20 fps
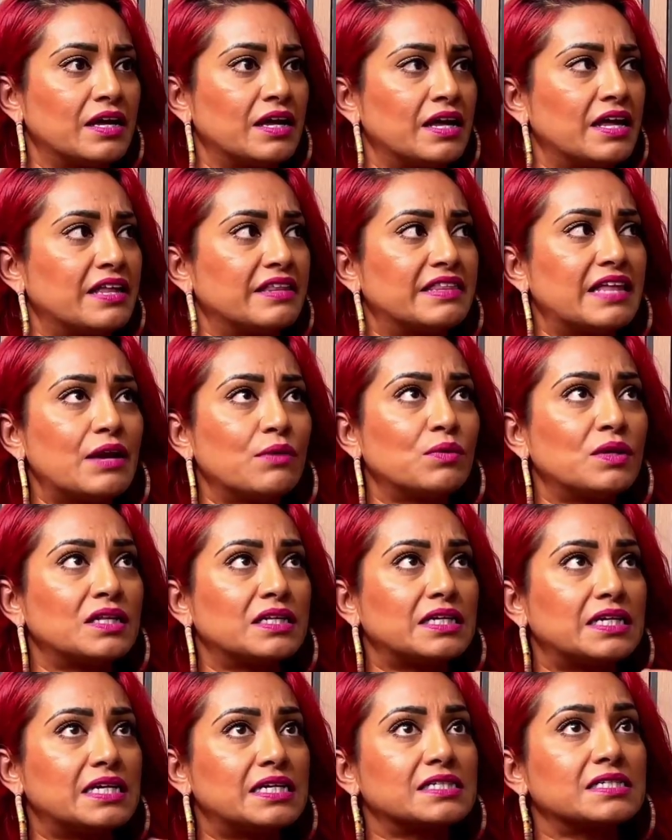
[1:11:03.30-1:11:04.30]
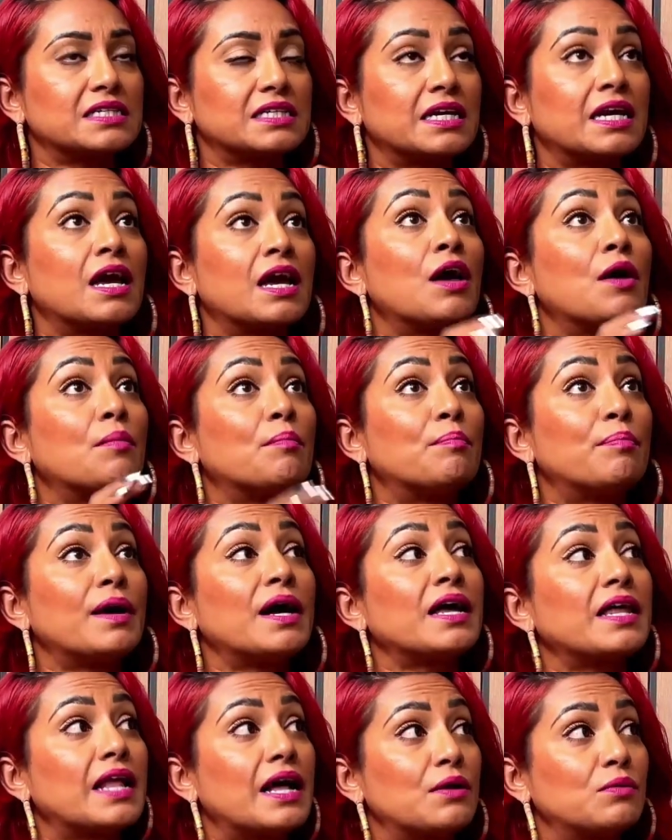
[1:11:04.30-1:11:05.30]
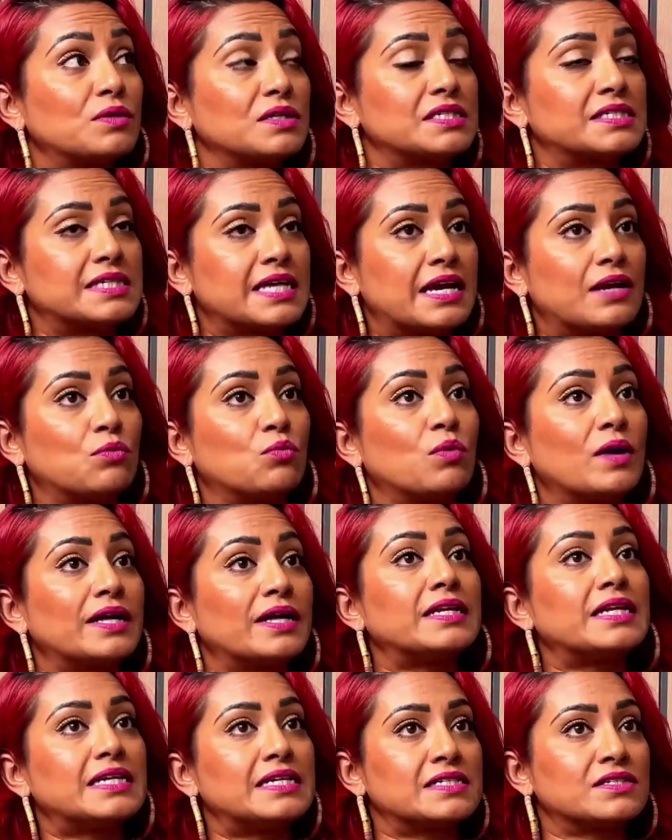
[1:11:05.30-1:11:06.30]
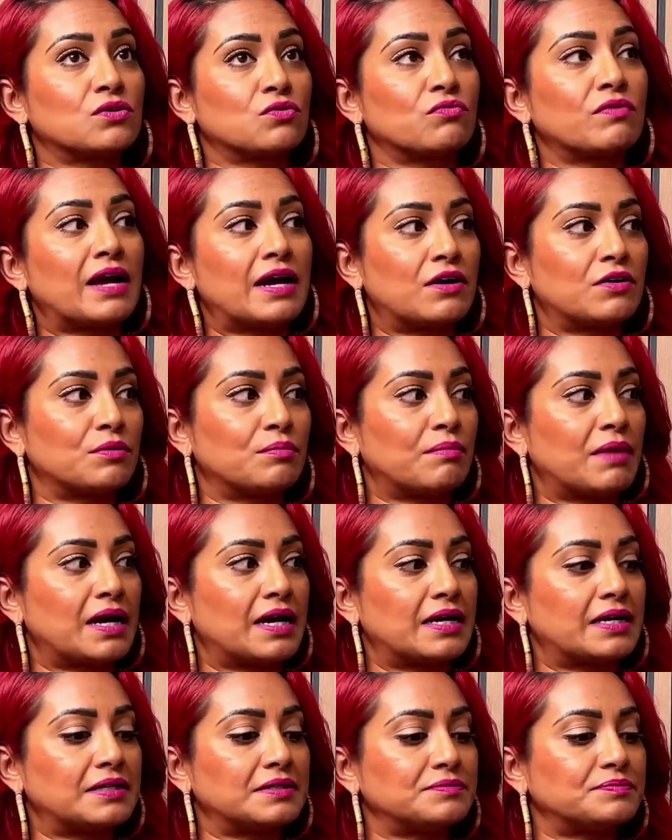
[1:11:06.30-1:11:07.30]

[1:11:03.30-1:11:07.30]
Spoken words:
They will easily, but I will say when he's around my